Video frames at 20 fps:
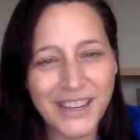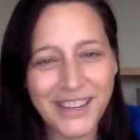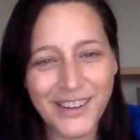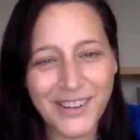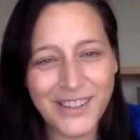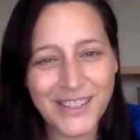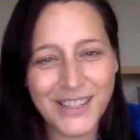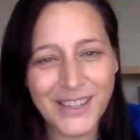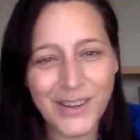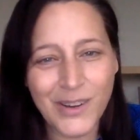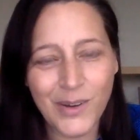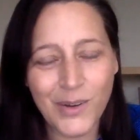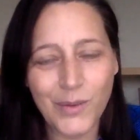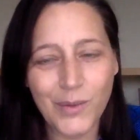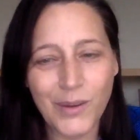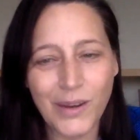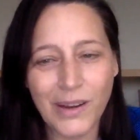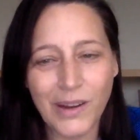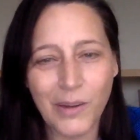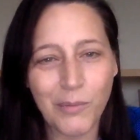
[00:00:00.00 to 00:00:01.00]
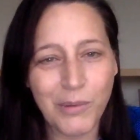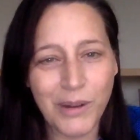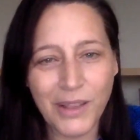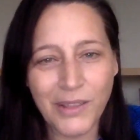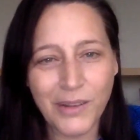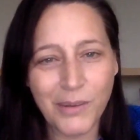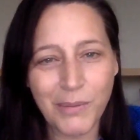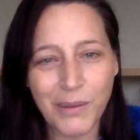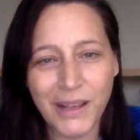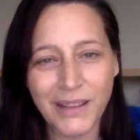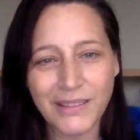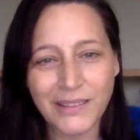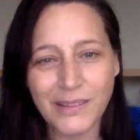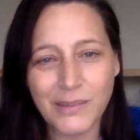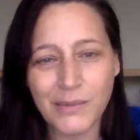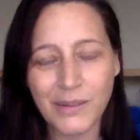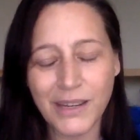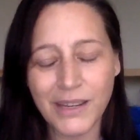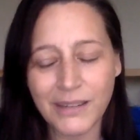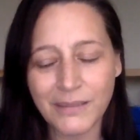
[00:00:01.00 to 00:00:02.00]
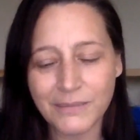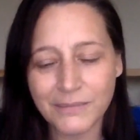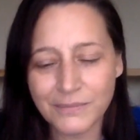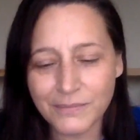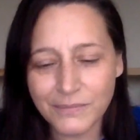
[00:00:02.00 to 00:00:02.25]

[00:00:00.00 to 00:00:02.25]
years ago when our brother passed away.